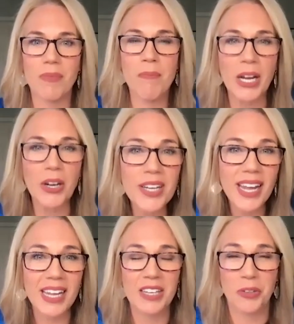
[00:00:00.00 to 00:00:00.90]

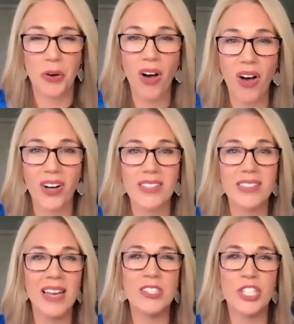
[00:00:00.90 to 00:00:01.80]
marinate in your heart,
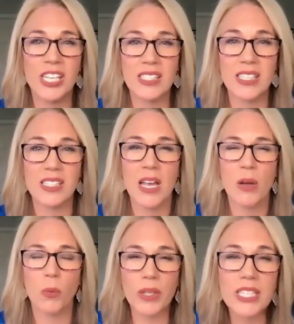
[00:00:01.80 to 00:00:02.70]
let Jesus
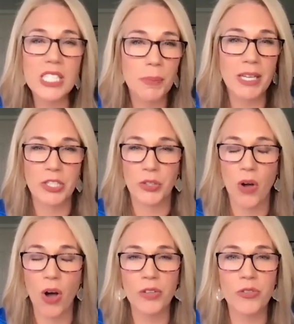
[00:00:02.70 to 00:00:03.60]
really speak to your
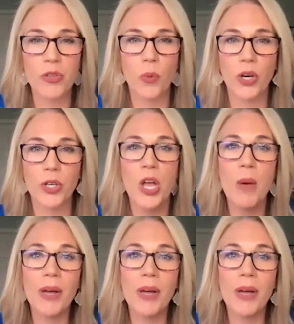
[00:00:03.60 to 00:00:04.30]
heart through the Word,